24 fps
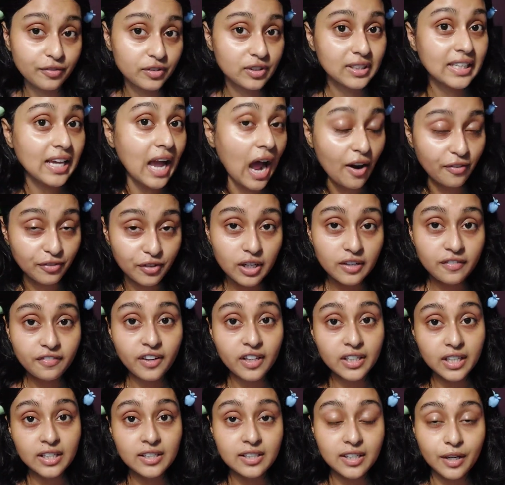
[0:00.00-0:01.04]
the after
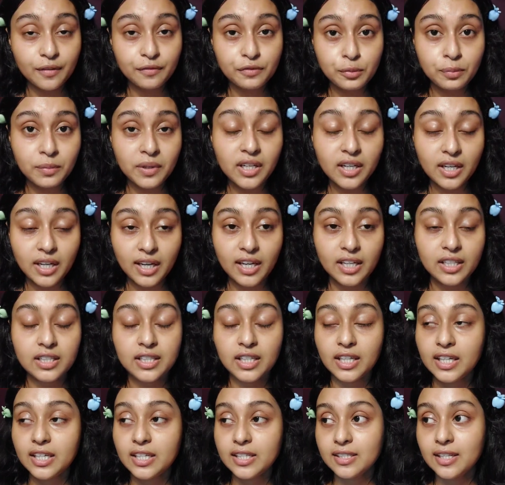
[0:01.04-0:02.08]
effect it gives me, it
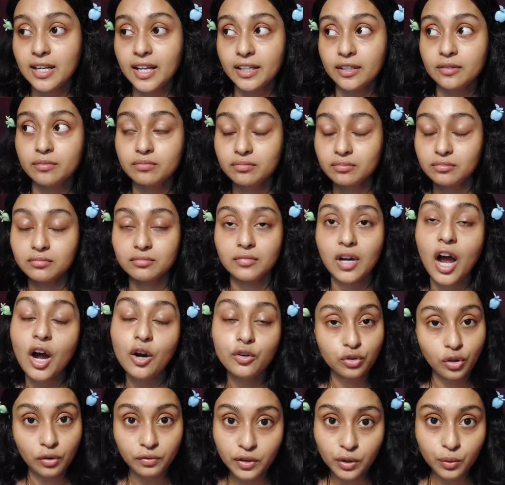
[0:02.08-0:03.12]
is like
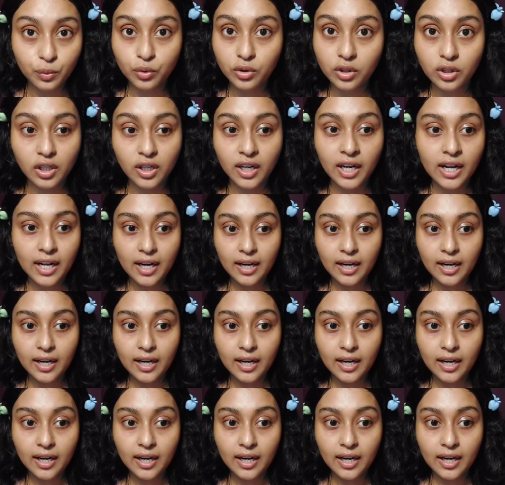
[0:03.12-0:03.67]
out of the world.